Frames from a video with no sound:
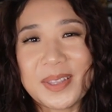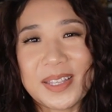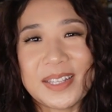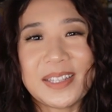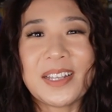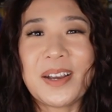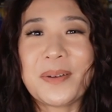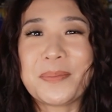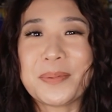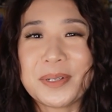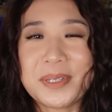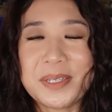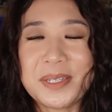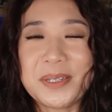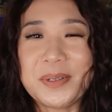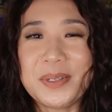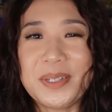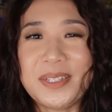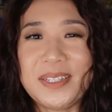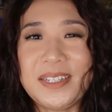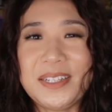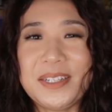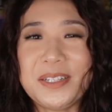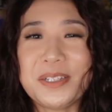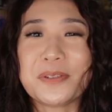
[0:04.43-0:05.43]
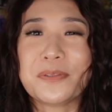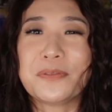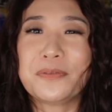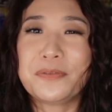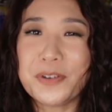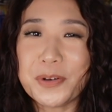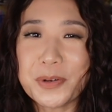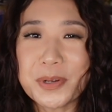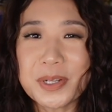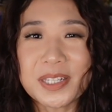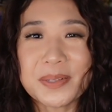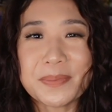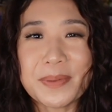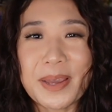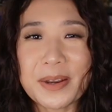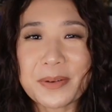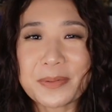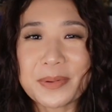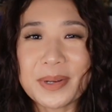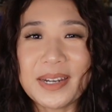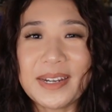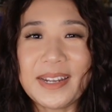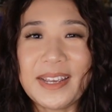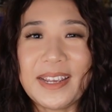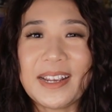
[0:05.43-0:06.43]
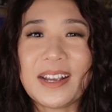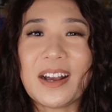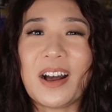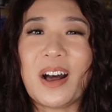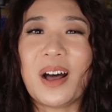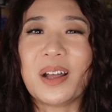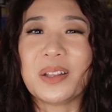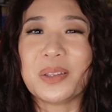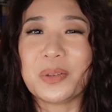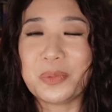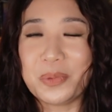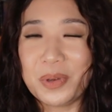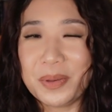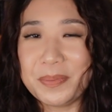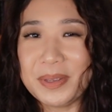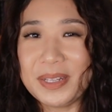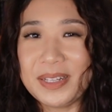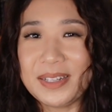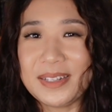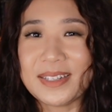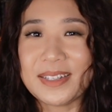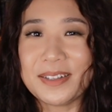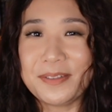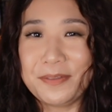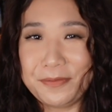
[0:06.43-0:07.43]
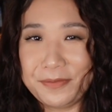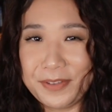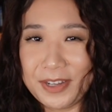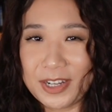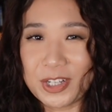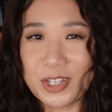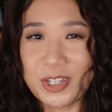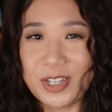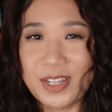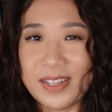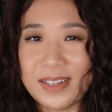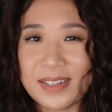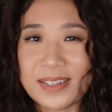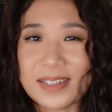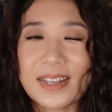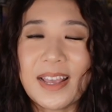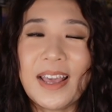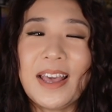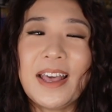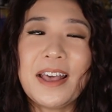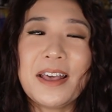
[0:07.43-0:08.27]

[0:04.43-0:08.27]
this opportunity to focus my reading on women's fictions.